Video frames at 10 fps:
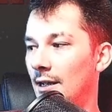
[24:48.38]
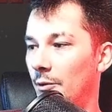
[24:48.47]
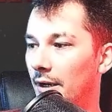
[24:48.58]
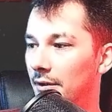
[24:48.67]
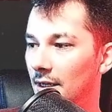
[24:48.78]

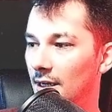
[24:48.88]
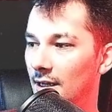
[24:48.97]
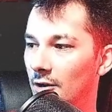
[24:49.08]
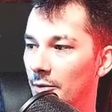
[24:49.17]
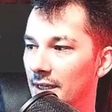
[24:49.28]
Well,
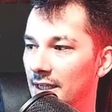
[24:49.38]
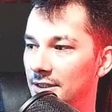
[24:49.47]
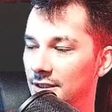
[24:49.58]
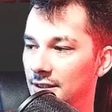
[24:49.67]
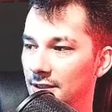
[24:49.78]
hope you guys
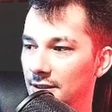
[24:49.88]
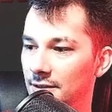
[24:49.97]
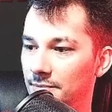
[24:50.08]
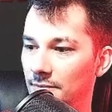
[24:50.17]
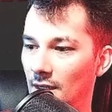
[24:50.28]

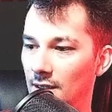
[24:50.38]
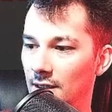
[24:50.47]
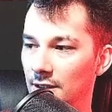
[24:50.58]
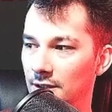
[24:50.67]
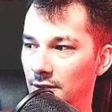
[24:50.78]

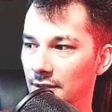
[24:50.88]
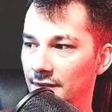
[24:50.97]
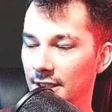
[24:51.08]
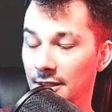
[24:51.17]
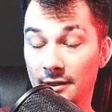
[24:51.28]
enjoy the
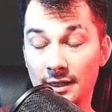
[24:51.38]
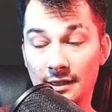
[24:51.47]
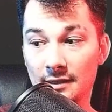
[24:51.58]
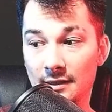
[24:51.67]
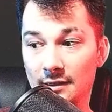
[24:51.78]
video,
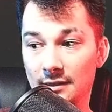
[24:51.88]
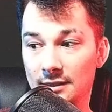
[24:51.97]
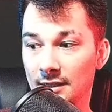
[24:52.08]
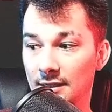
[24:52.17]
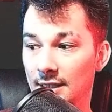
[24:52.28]
and
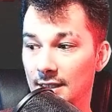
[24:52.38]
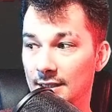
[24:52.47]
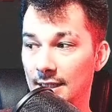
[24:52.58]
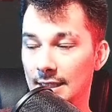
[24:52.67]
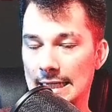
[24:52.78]
see you guys
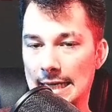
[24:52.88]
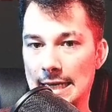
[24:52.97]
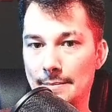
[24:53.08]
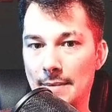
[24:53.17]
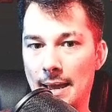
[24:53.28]
next
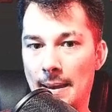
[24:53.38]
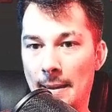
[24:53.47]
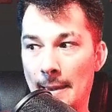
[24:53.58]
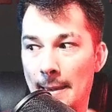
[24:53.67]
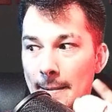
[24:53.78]
time.
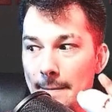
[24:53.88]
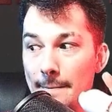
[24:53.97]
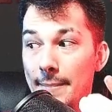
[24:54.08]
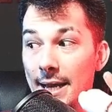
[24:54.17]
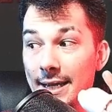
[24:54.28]

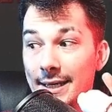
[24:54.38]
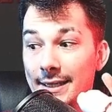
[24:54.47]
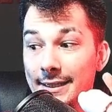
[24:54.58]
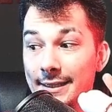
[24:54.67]
Bye.